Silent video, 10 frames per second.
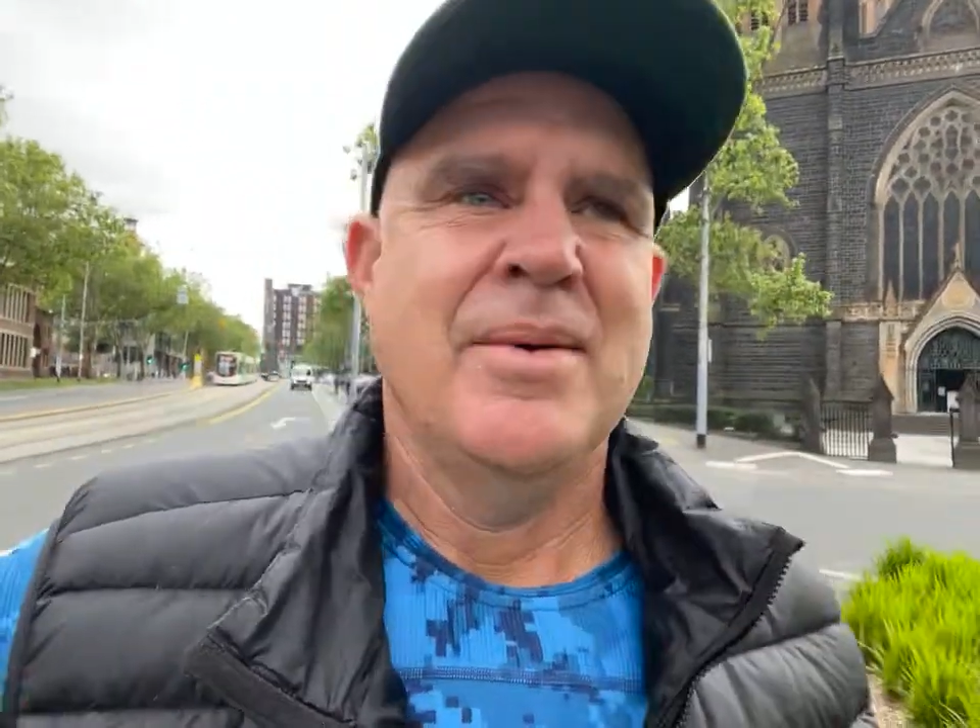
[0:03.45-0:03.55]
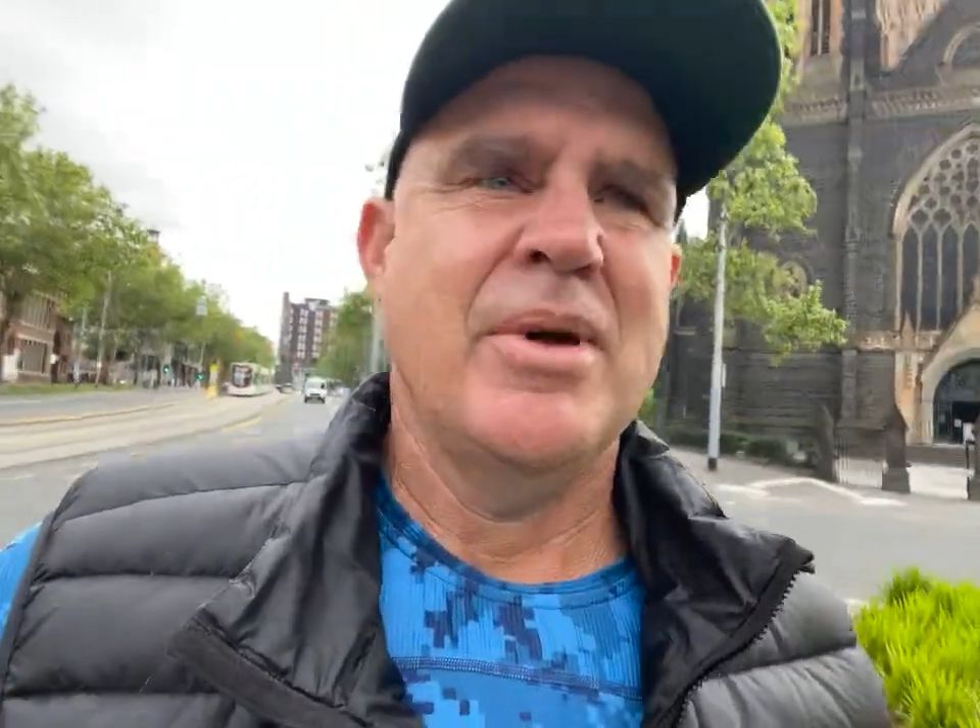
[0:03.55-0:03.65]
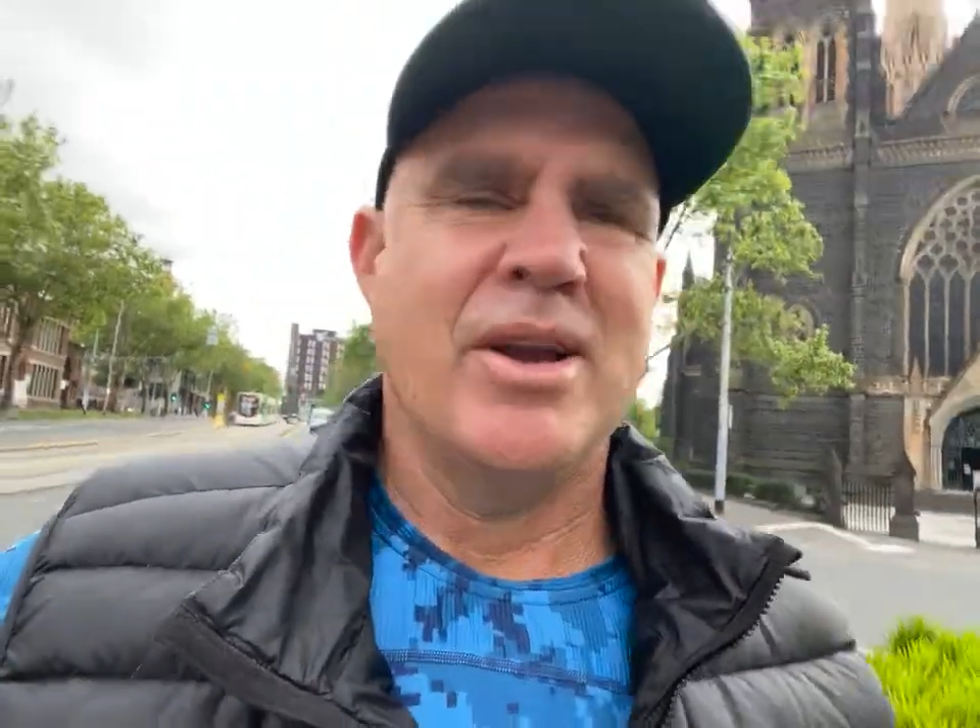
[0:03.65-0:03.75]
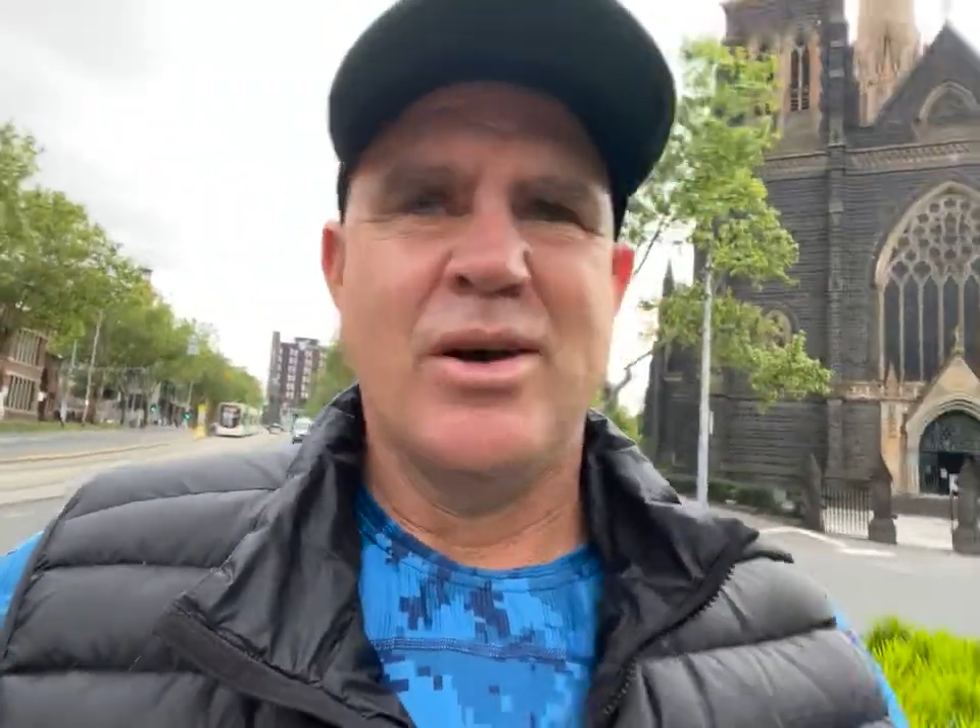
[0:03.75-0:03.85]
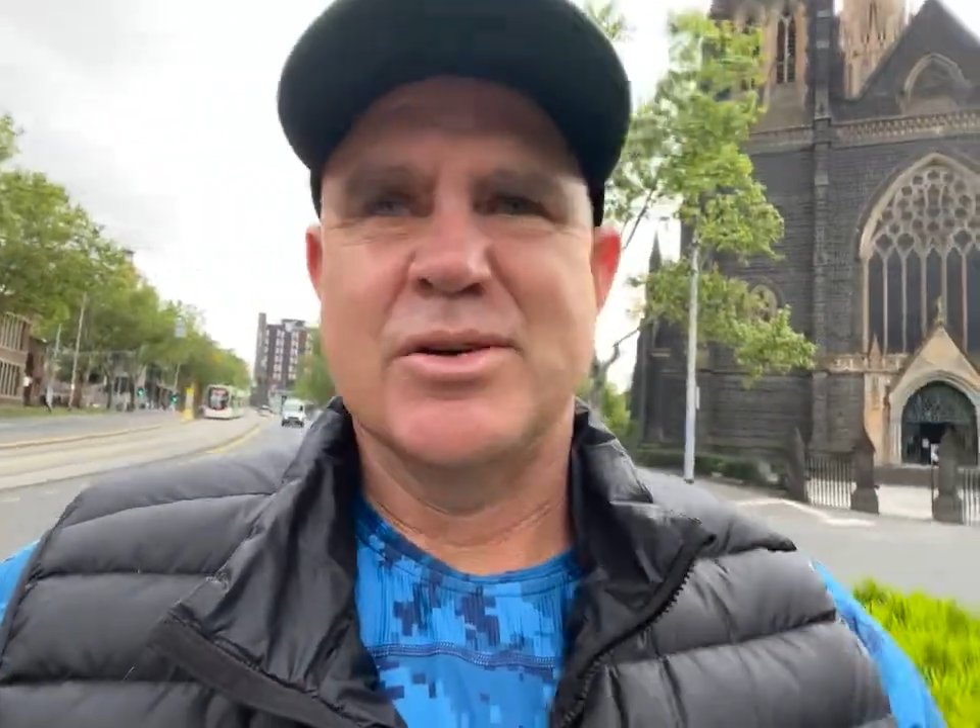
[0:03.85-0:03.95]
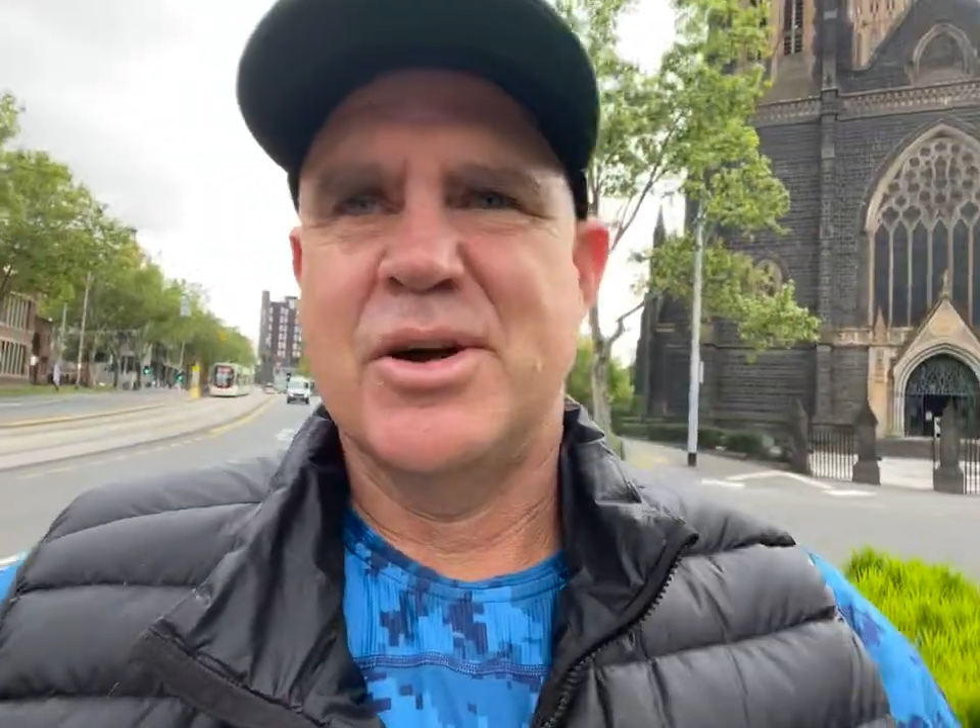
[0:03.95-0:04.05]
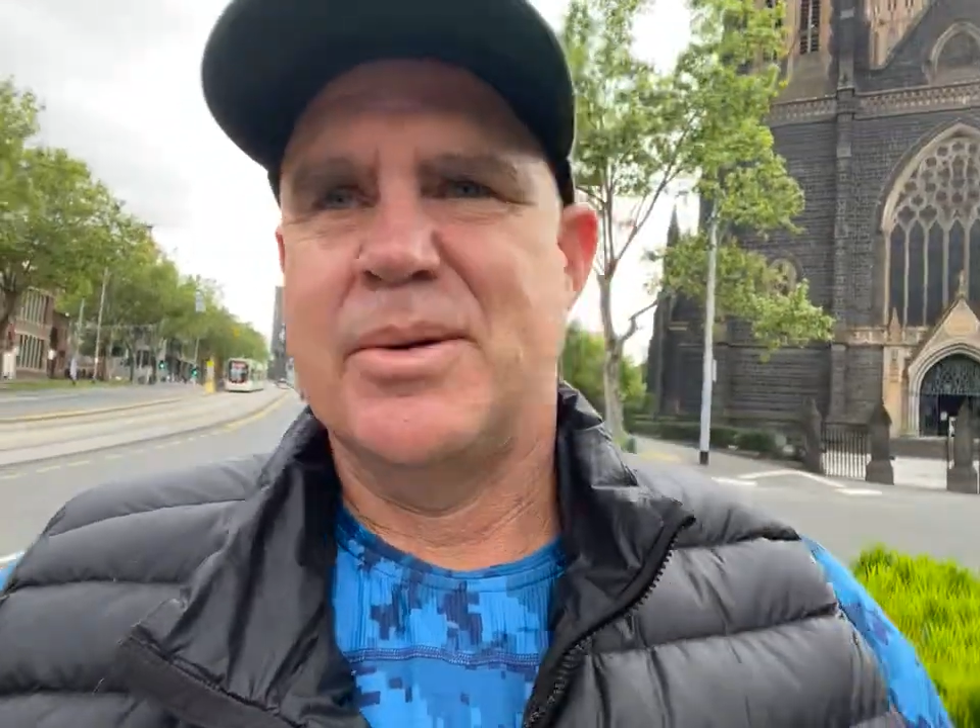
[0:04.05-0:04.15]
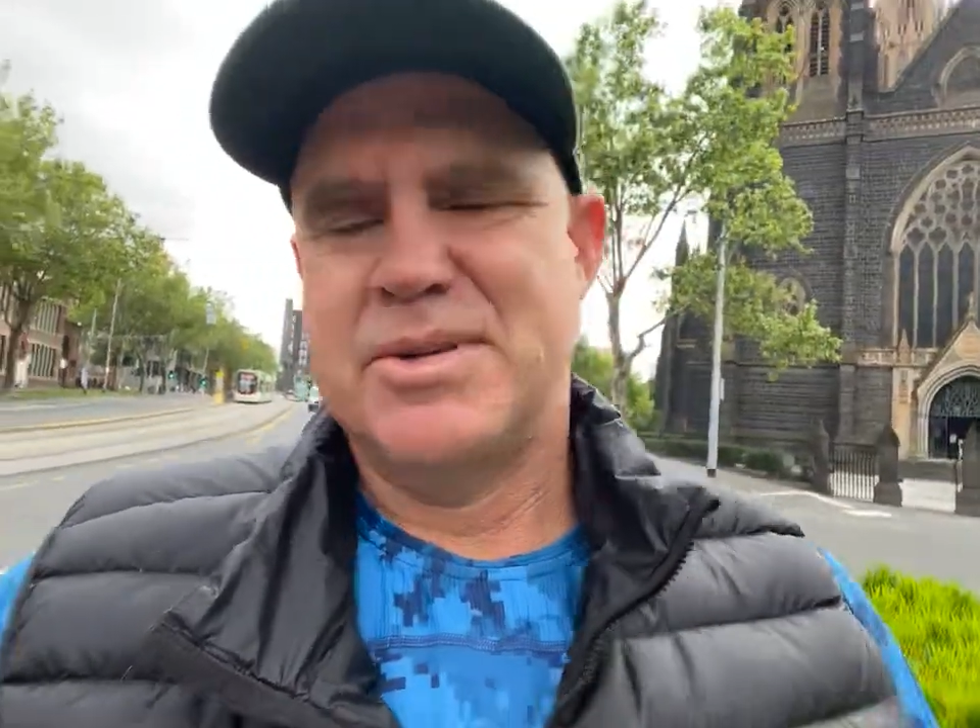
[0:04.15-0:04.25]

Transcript: Been a long time